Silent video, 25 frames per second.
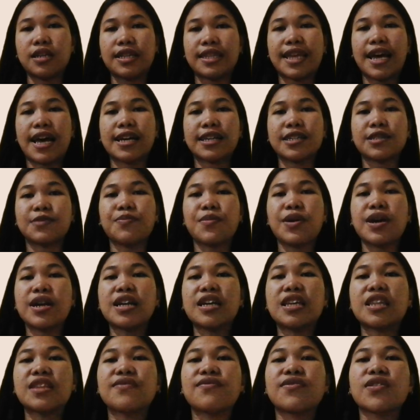it has
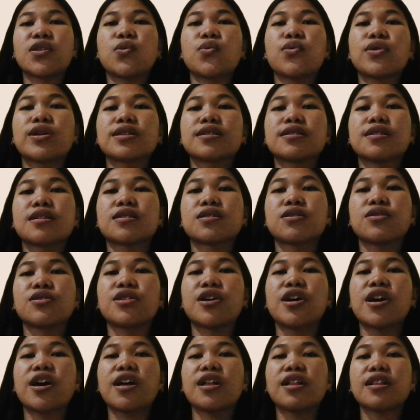many influences on
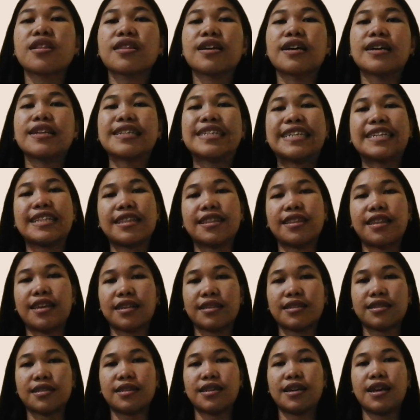health and
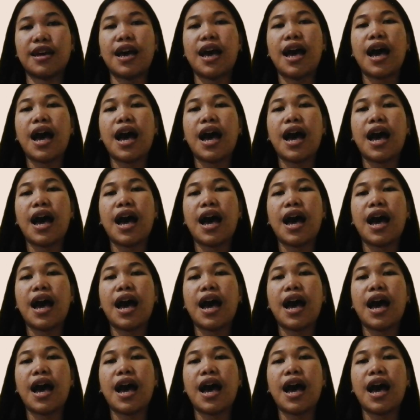illness.